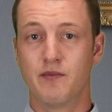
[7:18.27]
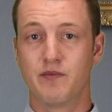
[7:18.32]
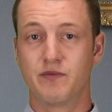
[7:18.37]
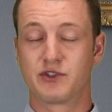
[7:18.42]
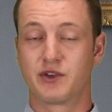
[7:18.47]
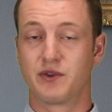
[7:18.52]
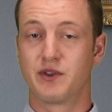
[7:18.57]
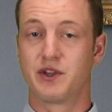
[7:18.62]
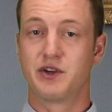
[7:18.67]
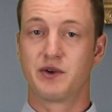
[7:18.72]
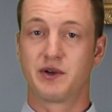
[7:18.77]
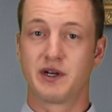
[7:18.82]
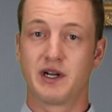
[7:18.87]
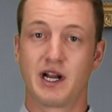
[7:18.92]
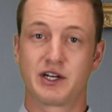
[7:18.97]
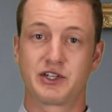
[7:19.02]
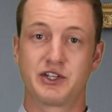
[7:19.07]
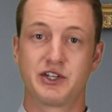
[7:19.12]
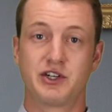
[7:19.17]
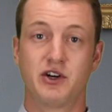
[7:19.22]
so that you can
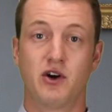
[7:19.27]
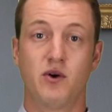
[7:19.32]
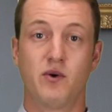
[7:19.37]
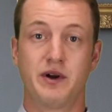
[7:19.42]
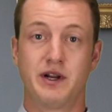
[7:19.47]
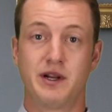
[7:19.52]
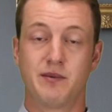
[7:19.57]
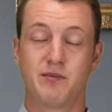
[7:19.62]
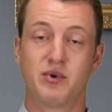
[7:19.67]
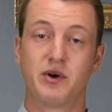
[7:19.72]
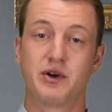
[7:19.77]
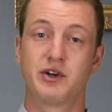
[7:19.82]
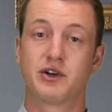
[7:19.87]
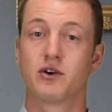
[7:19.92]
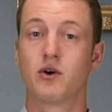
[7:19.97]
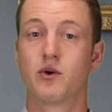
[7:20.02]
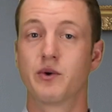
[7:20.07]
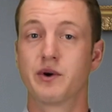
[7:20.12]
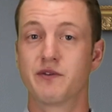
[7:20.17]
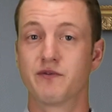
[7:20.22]
actually go and input
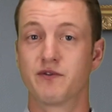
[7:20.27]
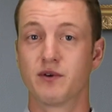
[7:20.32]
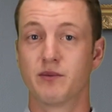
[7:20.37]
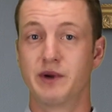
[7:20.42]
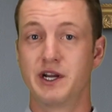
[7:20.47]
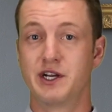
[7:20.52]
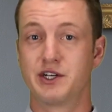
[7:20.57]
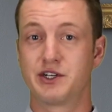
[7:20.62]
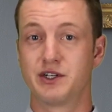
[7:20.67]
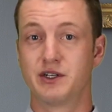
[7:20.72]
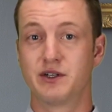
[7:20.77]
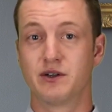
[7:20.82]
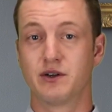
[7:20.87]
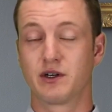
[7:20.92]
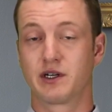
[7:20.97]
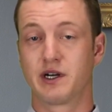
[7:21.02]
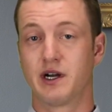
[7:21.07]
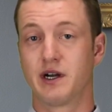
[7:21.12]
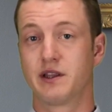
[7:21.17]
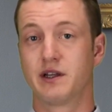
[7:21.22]
your own information
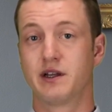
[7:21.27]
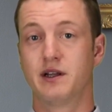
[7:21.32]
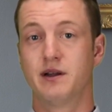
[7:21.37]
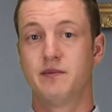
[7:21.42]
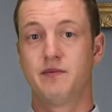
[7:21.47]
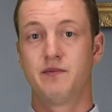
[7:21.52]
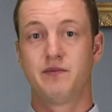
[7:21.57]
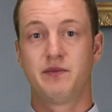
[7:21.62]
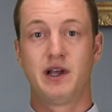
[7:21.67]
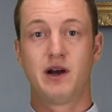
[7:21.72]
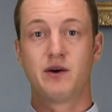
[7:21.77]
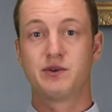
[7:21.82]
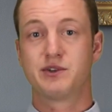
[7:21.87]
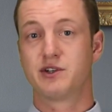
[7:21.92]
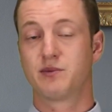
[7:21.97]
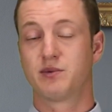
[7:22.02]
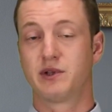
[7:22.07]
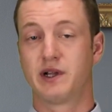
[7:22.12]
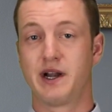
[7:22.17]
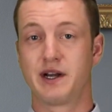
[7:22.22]
or kind of the house
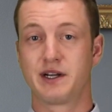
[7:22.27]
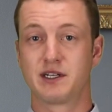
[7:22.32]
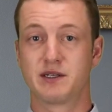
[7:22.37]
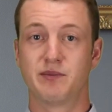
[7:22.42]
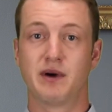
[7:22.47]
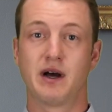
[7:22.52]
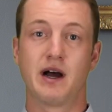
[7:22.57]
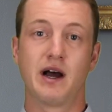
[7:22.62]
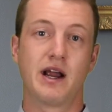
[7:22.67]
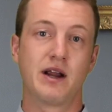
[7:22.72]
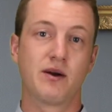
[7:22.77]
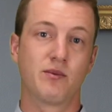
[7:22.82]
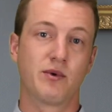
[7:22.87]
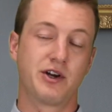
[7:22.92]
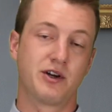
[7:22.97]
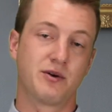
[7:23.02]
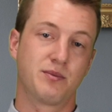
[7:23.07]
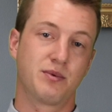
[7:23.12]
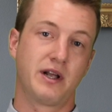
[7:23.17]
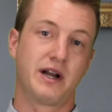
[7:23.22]
you're planning to buy,
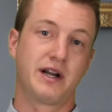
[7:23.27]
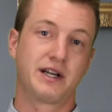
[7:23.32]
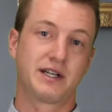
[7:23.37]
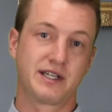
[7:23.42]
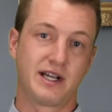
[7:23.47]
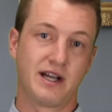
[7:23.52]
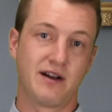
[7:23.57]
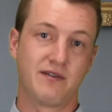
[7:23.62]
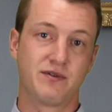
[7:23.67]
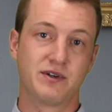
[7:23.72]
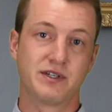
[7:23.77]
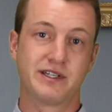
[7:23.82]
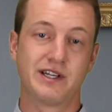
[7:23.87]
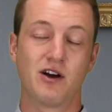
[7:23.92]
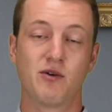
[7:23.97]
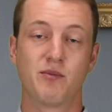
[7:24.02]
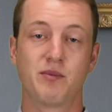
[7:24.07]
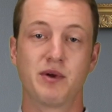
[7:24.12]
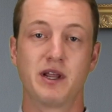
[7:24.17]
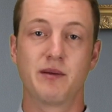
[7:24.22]
what you're planning to have for
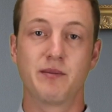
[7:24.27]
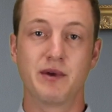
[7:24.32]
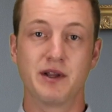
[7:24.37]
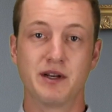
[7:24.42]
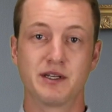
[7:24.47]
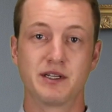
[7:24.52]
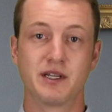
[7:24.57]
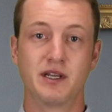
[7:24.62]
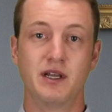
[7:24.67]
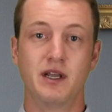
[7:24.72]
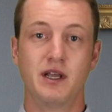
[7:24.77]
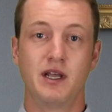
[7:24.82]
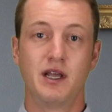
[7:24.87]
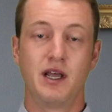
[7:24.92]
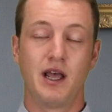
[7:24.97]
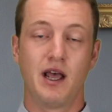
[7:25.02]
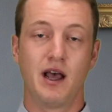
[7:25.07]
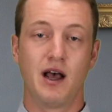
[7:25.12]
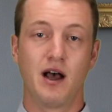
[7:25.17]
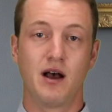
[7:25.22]
down payment.
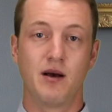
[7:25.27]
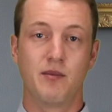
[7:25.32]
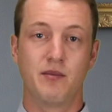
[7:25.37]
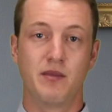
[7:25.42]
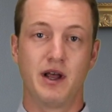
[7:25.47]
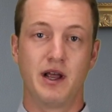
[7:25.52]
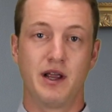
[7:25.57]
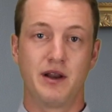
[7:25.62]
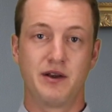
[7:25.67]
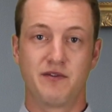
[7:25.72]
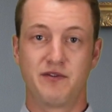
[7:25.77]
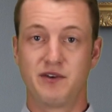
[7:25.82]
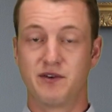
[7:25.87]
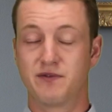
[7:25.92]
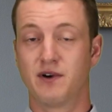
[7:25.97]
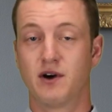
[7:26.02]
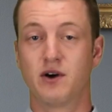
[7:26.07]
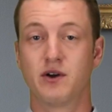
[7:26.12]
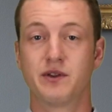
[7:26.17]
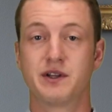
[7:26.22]
And if you
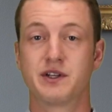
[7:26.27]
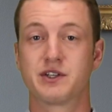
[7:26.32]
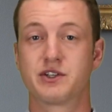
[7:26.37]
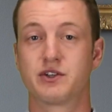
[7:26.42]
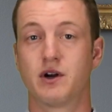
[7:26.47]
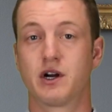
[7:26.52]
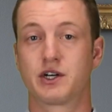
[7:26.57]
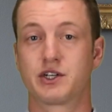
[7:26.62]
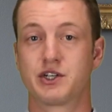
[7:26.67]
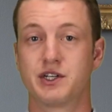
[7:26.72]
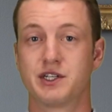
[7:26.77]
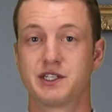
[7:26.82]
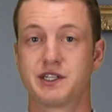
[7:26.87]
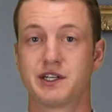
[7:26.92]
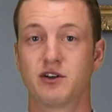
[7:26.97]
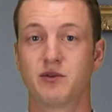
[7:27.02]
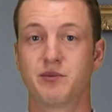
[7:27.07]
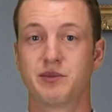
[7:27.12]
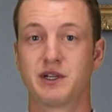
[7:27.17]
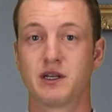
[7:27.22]
follow the instructions,
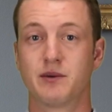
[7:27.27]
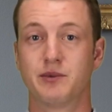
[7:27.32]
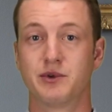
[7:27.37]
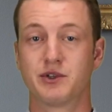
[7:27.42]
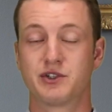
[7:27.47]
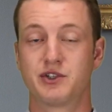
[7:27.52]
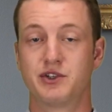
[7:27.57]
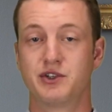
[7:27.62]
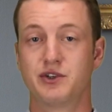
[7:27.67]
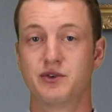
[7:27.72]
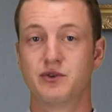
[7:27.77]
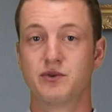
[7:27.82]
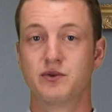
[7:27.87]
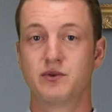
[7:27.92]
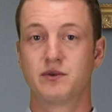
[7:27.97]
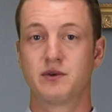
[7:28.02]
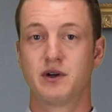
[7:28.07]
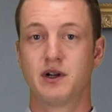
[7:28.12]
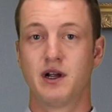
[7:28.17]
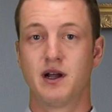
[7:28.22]
it'll be able
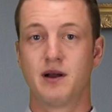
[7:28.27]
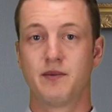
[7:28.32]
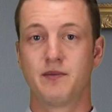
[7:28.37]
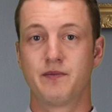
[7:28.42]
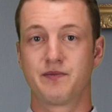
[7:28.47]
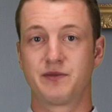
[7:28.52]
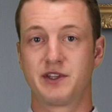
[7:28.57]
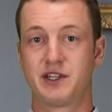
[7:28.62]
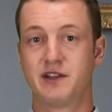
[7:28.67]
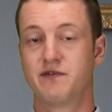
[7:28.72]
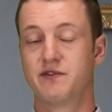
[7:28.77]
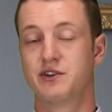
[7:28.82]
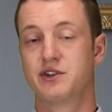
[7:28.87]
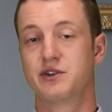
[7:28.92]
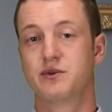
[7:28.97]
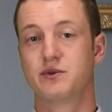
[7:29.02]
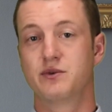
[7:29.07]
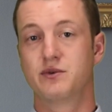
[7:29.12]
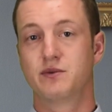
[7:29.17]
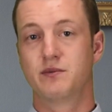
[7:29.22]
to give
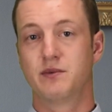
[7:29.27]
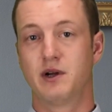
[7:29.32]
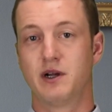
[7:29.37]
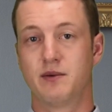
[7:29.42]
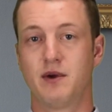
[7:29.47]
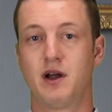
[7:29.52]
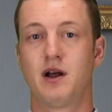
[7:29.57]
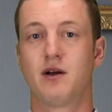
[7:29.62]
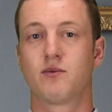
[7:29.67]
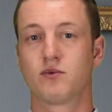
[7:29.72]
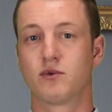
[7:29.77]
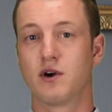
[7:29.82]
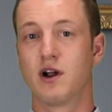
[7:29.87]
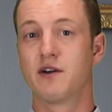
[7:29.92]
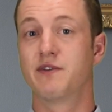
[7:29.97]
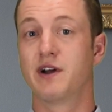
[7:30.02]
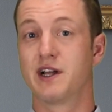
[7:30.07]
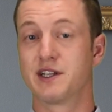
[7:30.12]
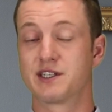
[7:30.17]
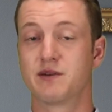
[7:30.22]
you a
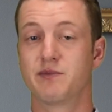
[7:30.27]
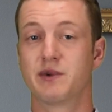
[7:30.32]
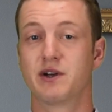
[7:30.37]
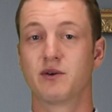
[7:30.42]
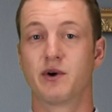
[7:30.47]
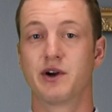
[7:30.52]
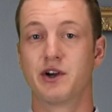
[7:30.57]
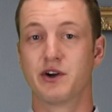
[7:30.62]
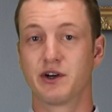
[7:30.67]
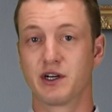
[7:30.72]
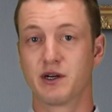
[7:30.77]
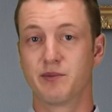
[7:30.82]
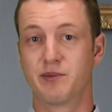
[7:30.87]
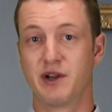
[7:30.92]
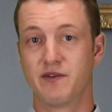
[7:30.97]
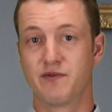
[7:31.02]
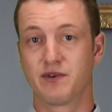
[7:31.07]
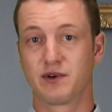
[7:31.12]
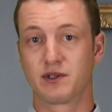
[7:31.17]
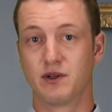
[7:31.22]
rough estimate of what you're going to
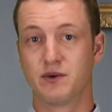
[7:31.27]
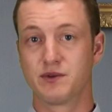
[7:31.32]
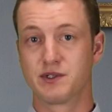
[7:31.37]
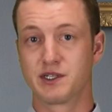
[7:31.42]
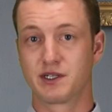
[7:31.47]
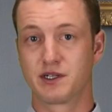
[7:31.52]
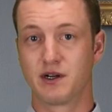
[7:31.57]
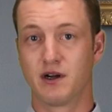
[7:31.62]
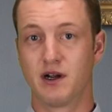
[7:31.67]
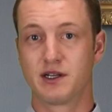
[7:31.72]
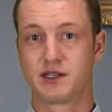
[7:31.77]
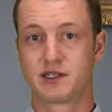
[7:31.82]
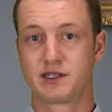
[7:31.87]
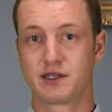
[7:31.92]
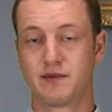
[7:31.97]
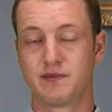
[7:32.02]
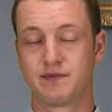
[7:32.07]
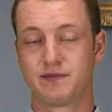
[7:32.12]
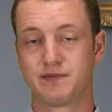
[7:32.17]
pay for closing costs.